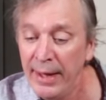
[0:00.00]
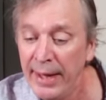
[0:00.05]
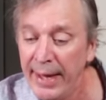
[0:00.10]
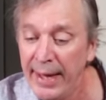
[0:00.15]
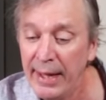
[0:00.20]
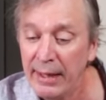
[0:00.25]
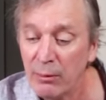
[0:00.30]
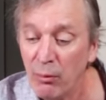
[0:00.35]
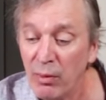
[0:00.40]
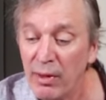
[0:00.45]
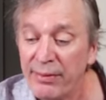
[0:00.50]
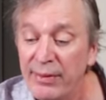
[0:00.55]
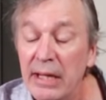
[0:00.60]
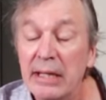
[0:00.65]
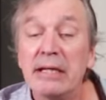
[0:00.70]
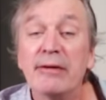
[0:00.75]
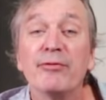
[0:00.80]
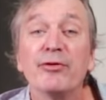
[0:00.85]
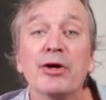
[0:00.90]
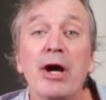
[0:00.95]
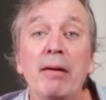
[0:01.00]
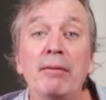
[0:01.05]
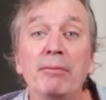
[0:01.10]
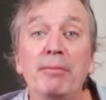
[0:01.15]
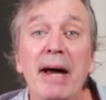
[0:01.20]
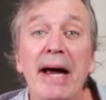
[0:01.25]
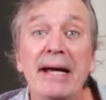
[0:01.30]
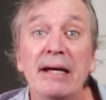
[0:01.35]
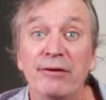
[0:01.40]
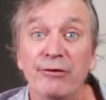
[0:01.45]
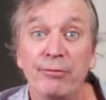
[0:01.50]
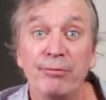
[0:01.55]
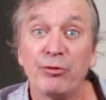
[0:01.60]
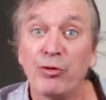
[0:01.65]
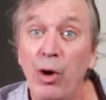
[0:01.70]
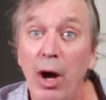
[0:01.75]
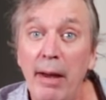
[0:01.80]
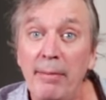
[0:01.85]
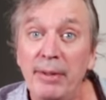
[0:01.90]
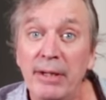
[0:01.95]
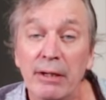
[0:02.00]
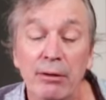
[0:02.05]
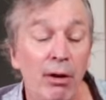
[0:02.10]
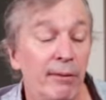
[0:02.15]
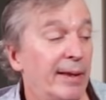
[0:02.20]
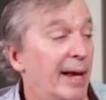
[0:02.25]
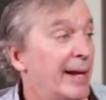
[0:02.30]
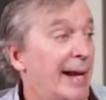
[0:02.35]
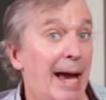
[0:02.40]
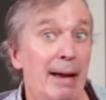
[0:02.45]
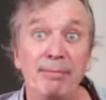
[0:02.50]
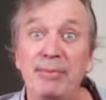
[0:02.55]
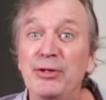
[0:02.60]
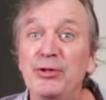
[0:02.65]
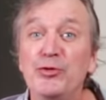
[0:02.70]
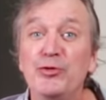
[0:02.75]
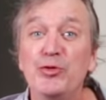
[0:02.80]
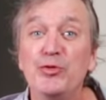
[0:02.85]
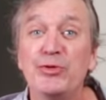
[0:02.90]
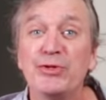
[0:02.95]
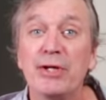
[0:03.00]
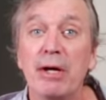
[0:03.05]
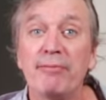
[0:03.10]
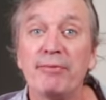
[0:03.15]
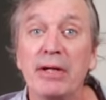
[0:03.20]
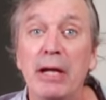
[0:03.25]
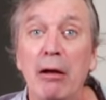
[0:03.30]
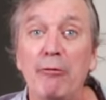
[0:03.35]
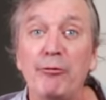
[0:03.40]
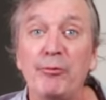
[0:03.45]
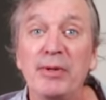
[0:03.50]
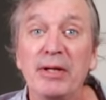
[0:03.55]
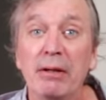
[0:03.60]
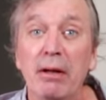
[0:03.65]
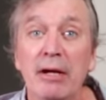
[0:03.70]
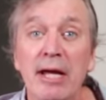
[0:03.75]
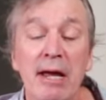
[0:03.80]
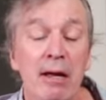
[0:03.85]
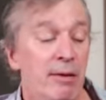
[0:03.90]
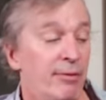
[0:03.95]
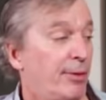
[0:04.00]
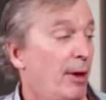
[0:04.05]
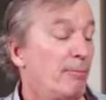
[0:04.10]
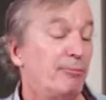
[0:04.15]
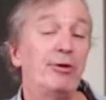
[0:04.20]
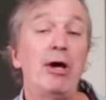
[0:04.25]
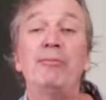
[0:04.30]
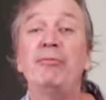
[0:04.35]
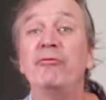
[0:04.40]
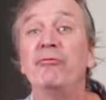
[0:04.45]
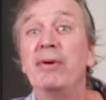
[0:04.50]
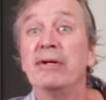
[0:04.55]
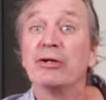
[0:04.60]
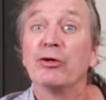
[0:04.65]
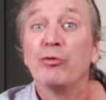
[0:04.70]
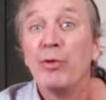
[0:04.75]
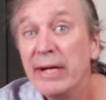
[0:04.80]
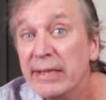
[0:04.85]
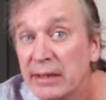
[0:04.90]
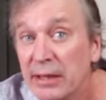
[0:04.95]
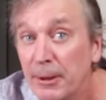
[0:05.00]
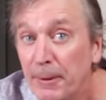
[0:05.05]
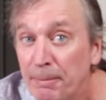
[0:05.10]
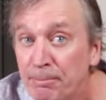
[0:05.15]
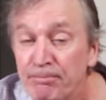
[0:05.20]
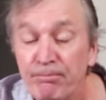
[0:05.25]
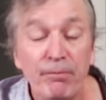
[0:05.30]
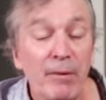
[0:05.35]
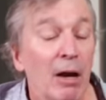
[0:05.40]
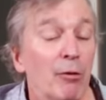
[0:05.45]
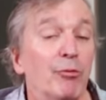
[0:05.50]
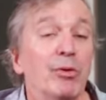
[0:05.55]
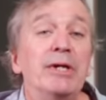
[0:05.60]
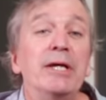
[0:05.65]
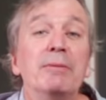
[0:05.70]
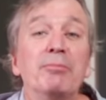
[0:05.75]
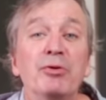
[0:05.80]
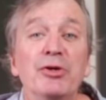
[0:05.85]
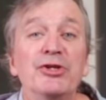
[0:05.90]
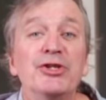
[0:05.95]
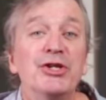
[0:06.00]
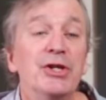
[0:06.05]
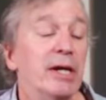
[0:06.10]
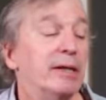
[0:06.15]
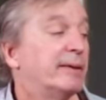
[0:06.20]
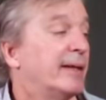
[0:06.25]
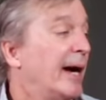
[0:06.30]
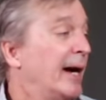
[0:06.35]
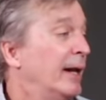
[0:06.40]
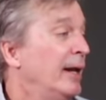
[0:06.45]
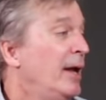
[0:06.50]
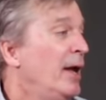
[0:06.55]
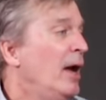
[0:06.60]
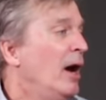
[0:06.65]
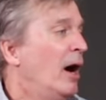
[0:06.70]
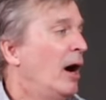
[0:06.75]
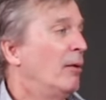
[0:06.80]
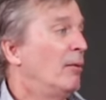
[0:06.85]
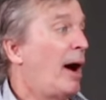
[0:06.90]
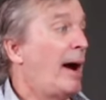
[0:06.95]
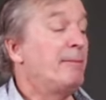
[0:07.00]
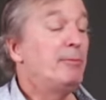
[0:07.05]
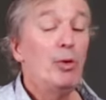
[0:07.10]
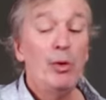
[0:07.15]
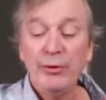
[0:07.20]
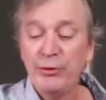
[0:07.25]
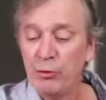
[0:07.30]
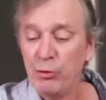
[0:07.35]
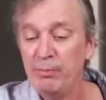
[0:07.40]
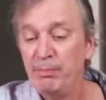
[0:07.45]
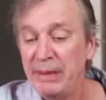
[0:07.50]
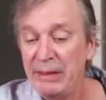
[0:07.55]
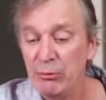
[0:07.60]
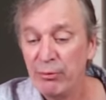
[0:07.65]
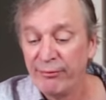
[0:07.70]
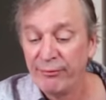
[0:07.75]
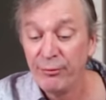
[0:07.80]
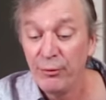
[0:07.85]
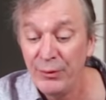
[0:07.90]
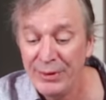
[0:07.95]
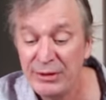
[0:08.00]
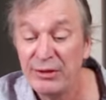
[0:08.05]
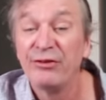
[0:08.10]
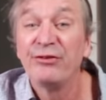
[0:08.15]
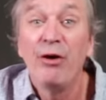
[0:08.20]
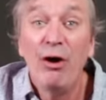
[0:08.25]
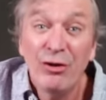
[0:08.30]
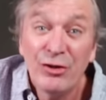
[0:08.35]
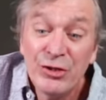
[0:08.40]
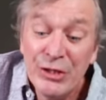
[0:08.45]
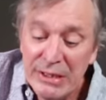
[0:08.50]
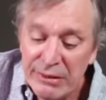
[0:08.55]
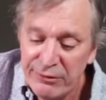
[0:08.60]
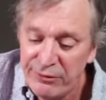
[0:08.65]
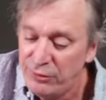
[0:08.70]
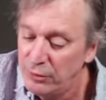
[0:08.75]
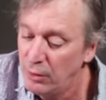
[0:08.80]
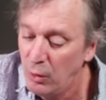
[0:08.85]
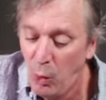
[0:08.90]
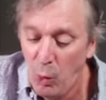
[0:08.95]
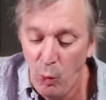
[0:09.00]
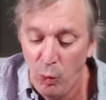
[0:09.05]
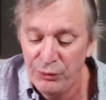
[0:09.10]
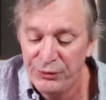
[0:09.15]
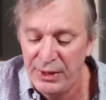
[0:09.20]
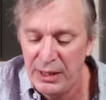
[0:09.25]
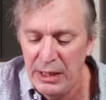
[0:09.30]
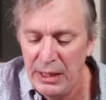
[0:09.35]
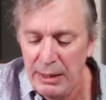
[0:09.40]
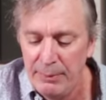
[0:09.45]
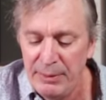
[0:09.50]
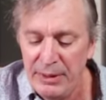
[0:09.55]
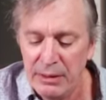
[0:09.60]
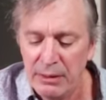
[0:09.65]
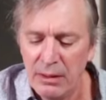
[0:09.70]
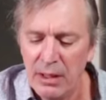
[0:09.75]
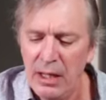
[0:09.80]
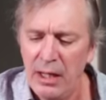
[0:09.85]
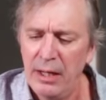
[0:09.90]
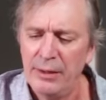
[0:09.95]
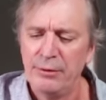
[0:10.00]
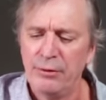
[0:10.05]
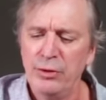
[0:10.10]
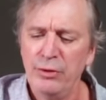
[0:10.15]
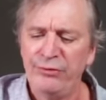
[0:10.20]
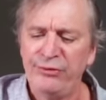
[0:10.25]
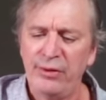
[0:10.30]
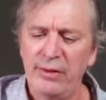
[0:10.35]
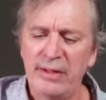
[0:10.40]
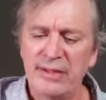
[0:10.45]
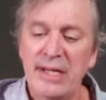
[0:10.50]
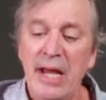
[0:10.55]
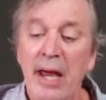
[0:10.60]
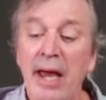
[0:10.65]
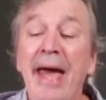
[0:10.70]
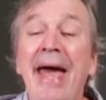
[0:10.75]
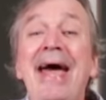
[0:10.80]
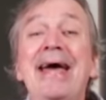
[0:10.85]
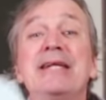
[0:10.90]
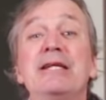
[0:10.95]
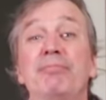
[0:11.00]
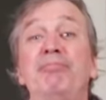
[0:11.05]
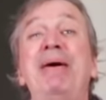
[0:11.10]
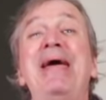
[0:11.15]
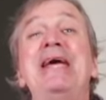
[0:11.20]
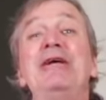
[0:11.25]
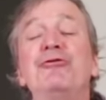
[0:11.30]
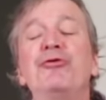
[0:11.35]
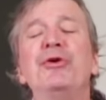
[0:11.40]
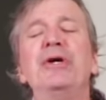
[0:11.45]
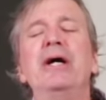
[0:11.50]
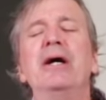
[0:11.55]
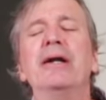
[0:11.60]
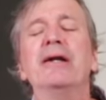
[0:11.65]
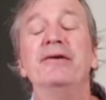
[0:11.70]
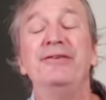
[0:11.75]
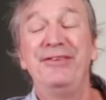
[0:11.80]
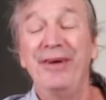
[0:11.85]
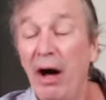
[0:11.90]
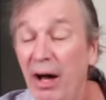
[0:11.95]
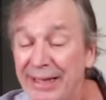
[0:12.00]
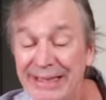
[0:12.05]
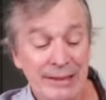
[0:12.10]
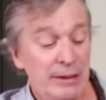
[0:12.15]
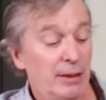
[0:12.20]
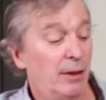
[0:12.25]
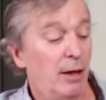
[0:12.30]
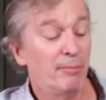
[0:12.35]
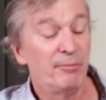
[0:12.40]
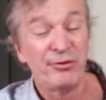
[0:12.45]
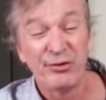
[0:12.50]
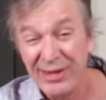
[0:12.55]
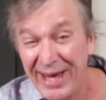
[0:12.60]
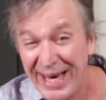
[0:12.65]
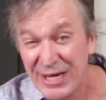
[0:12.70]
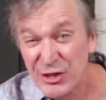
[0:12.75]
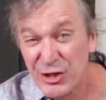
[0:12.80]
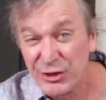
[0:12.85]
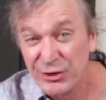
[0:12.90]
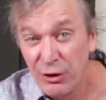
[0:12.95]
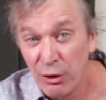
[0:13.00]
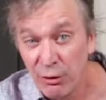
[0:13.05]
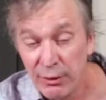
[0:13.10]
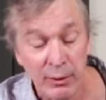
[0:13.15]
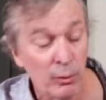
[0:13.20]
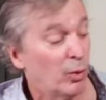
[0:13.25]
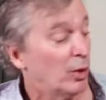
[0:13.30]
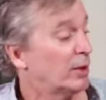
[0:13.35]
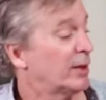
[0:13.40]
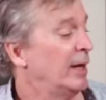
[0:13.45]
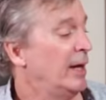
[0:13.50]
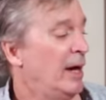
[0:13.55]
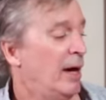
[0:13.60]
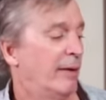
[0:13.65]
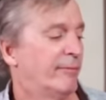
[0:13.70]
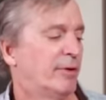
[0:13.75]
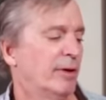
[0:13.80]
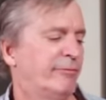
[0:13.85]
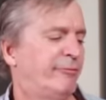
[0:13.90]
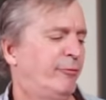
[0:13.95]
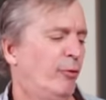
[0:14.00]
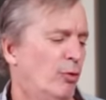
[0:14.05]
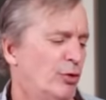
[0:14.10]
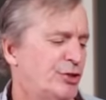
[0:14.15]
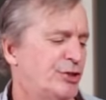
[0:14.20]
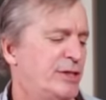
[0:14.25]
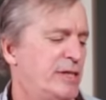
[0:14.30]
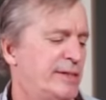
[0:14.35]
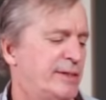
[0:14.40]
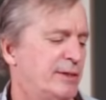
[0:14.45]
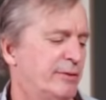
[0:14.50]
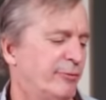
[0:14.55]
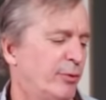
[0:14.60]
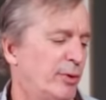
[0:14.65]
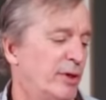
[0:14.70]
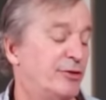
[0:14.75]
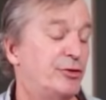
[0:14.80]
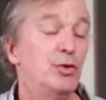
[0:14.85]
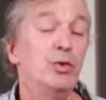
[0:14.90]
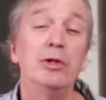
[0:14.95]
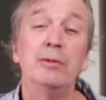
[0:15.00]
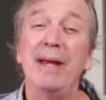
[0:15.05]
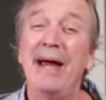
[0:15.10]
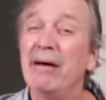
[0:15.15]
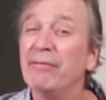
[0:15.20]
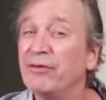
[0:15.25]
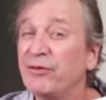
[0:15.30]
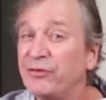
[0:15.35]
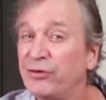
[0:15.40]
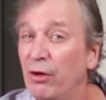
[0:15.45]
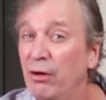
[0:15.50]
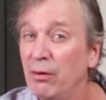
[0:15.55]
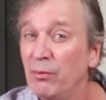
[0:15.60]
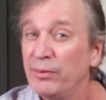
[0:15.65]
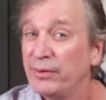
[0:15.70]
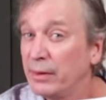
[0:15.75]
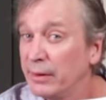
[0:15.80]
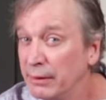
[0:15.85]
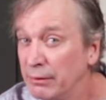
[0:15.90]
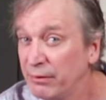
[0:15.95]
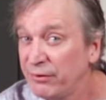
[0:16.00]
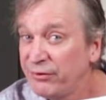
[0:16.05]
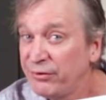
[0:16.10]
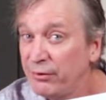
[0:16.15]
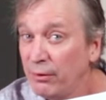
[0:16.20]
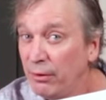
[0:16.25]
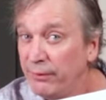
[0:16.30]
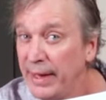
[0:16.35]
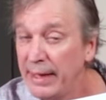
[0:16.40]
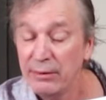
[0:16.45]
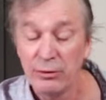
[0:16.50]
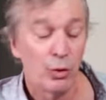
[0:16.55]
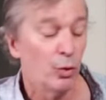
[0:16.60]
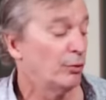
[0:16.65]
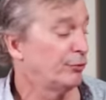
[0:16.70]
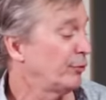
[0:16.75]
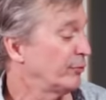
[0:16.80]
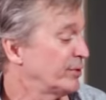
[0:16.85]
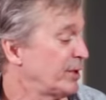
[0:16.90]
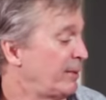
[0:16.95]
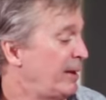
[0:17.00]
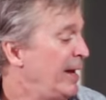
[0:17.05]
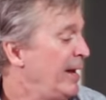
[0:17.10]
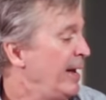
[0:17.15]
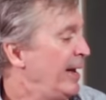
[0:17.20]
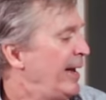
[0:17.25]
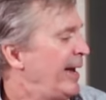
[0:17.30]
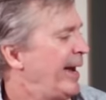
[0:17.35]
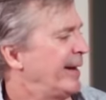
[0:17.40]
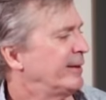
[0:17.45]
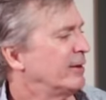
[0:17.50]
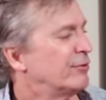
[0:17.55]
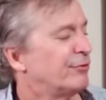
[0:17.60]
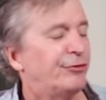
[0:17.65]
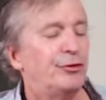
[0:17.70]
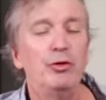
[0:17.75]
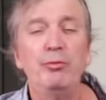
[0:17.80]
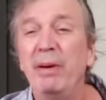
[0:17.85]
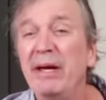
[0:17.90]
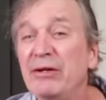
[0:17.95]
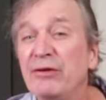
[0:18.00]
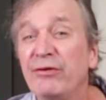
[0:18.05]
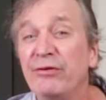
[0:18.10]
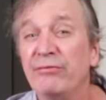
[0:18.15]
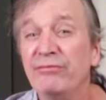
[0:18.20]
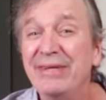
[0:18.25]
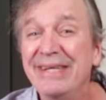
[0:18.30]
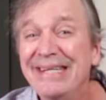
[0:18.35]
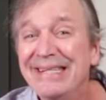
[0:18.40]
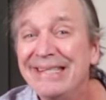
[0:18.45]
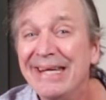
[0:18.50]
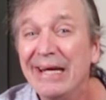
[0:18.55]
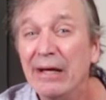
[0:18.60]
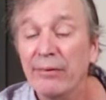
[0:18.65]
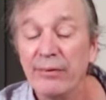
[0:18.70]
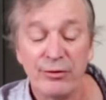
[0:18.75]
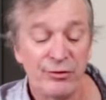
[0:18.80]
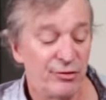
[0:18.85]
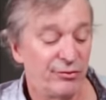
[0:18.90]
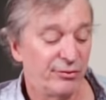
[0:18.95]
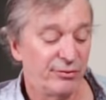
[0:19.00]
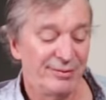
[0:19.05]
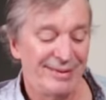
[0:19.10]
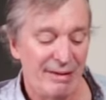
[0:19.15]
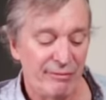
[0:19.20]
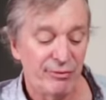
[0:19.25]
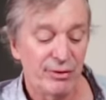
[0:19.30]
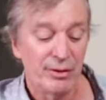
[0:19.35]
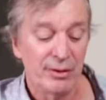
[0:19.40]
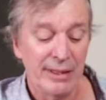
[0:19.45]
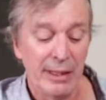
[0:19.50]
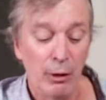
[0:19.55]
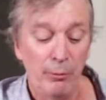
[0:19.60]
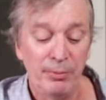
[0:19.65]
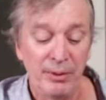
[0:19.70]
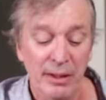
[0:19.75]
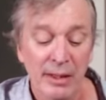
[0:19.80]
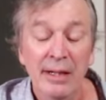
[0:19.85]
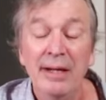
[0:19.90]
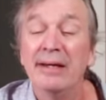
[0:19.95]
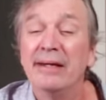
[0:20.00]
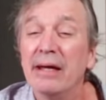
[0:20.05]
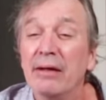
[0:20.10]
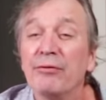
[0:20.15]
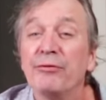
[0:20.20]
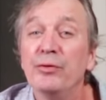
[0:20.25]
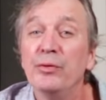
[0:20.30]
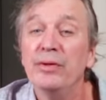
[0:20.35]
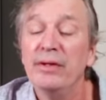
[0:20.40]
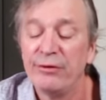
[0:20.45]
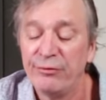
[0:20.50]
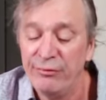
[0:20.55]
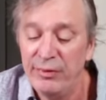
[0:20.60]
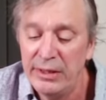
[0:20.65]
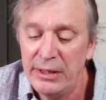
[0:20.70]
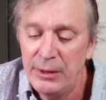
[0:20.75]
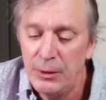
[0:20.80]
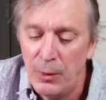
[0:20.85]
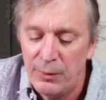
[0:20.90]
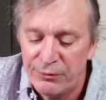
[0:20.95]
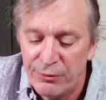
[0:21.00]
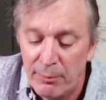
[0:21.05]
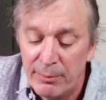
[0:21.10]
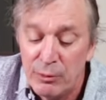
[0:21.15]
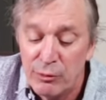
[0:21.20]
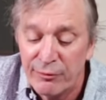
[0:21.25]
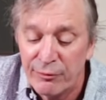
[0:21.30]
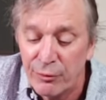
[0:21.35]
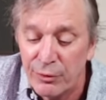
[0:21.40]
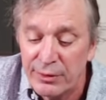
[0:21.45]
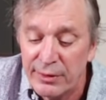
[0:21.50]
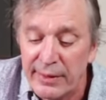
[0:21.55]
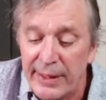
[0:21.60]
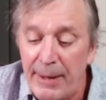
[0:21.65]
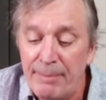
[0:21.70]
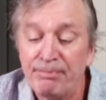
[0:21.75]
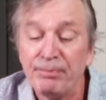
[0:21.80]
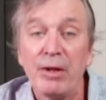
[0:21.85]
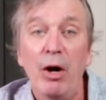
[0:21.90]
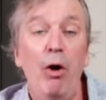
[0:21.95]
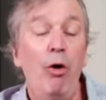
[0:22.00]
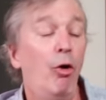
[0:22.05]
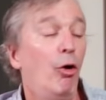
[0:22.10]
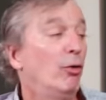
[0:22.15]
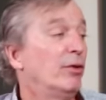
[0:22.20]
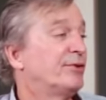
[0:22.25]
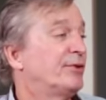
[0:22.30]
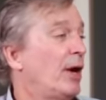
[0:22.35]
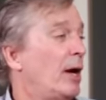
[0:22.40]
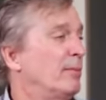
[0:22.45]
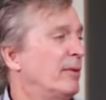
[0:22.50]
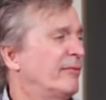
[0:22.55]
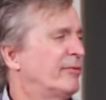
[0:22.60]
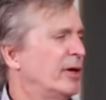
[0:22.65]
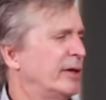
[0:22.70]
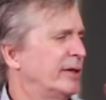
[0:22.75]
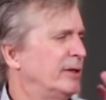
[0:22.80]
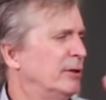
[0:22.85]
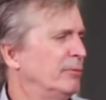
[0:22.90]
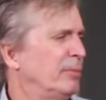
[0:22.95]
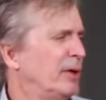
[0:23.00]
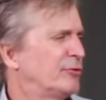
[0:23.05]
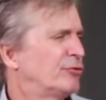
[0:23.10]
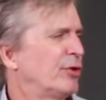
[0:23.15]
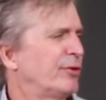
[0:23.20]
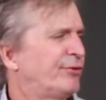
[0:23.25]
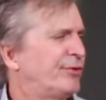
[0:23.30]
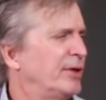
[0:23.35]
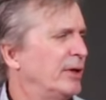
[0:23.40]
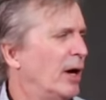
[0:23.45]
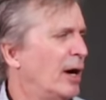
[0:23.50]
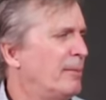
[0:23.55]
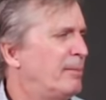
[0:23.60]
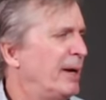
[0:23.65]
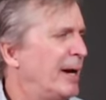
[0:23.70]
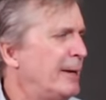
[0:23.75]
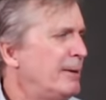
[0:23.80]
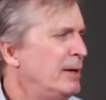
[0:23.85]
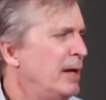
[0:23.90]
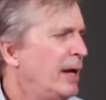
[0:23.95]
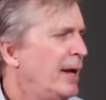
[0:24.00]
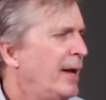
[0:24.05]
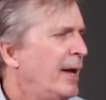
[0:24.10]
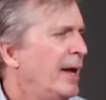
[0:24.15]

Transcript: And I want to thank you for coming back and subscribing and all that happy YouTube stuff that helps me along. Thumbs up have meant a great deal. I really appreciate that. I'm going to be referring to song sheets the whole time here. You're used to this. Head to patreon.com/guitaratwork. I've got 4 sheets here for you. 2 of them have the song with the lyrics and all that and chords over top. And then there's 2 pages of detail that's just definitely going to help you get through this video, as I'll be referring to that all the time. I've got it here on my trusty iPad.